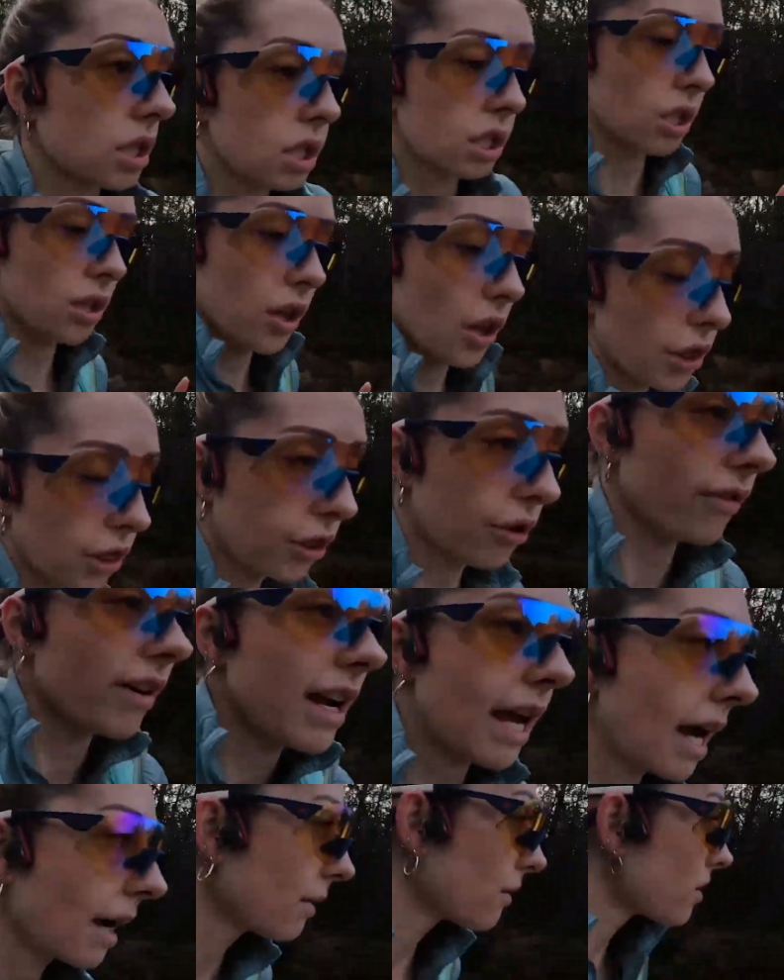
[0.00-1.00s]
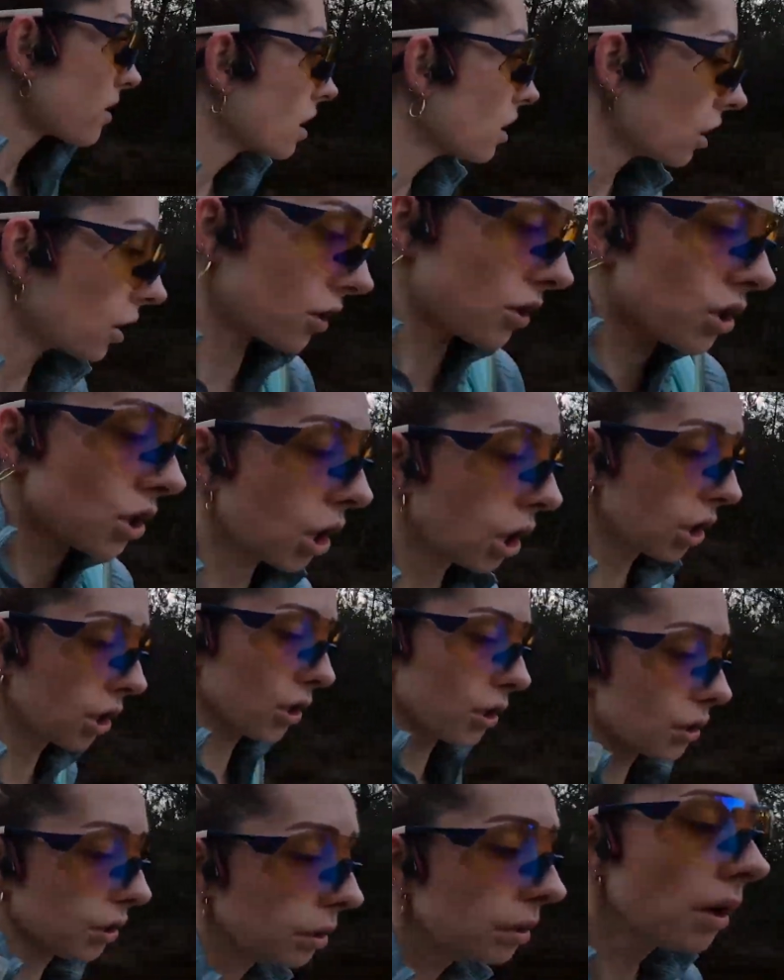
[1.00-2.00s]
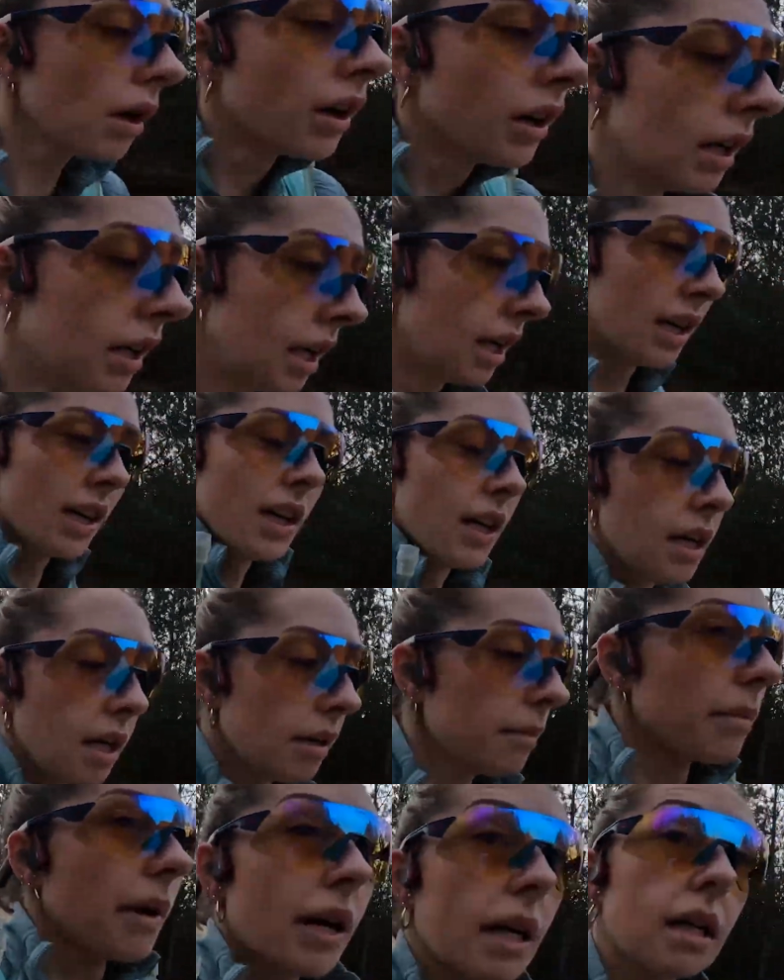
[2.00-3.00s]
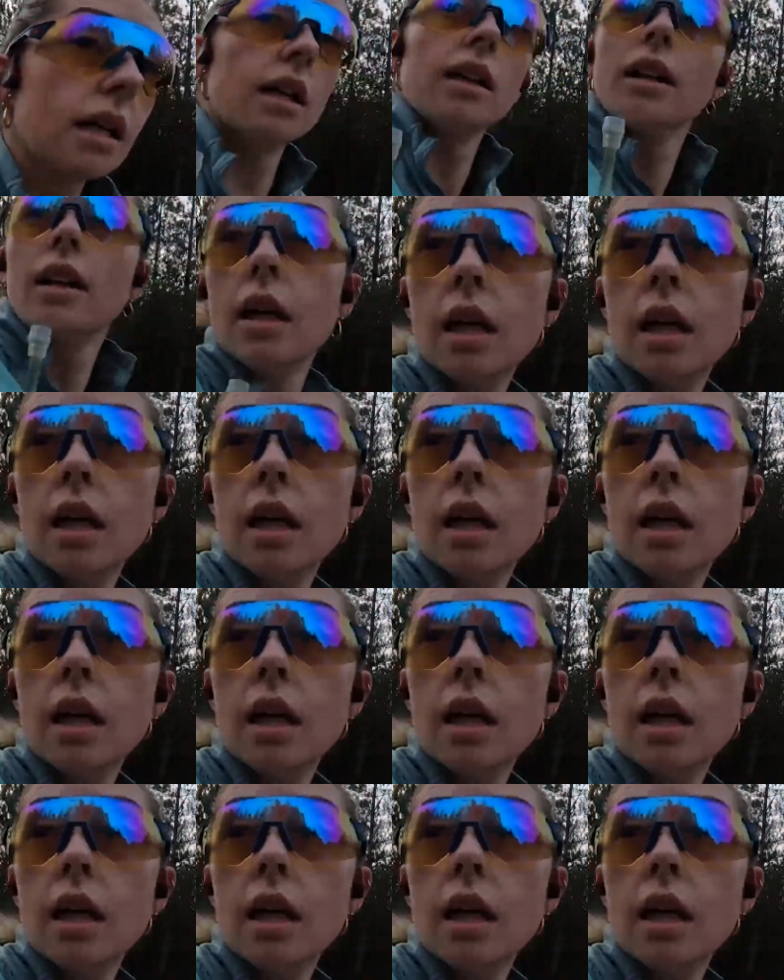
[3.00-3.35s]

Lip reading: to the 3 hours than the 2, but